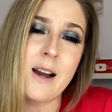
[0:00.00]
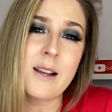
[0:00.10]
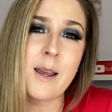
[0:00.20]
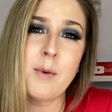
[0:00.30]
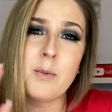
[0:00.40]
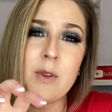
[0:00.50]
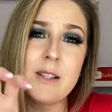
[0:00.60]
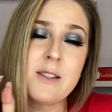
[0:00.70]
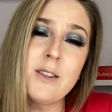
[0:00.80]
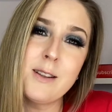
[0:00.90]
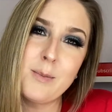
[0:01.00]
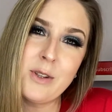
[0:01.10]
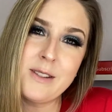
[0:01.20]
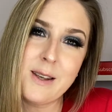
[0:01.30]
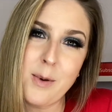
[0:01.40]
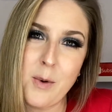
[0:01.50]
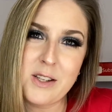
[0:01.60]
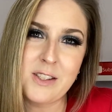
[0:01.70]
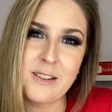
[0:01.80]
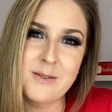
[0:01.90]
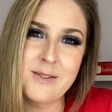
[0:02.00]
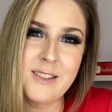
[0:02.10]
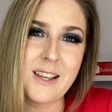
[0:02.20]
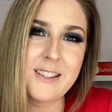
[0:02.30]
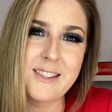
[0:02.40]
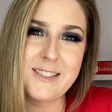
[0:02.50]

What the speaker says: came up with this look, then please keep on watching. Thanks.